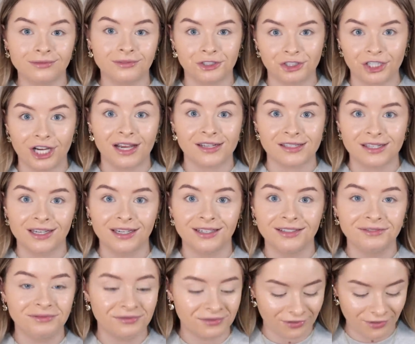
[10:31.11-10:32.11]

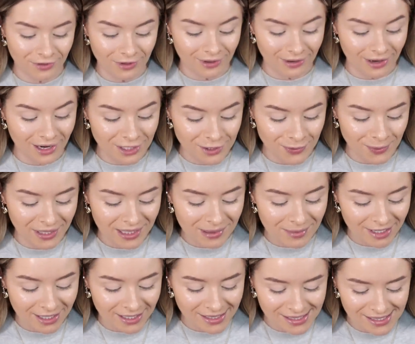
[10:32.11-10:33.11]
chatting for like 20
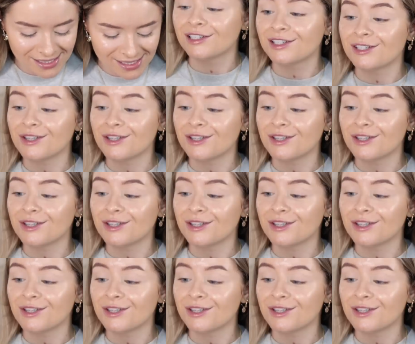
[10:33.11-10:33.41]
minutes.